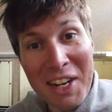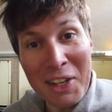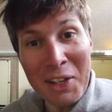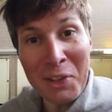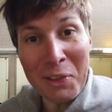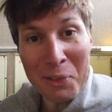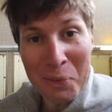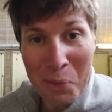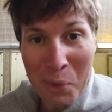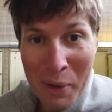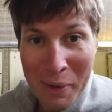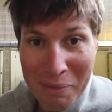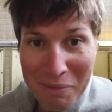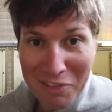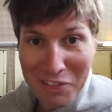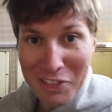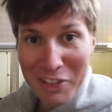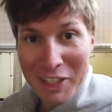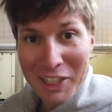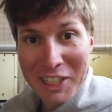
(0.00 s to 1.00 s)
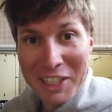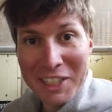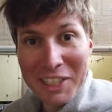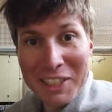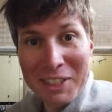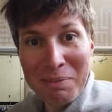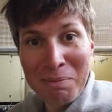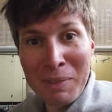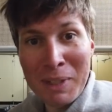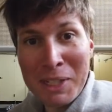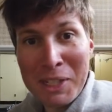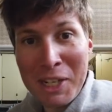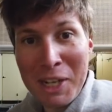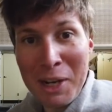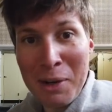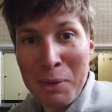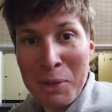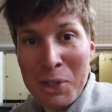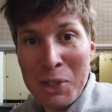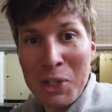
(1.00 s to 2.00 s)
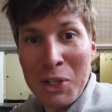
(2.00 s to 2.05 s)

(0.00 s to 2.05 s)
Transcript: had a little worm friend in my shower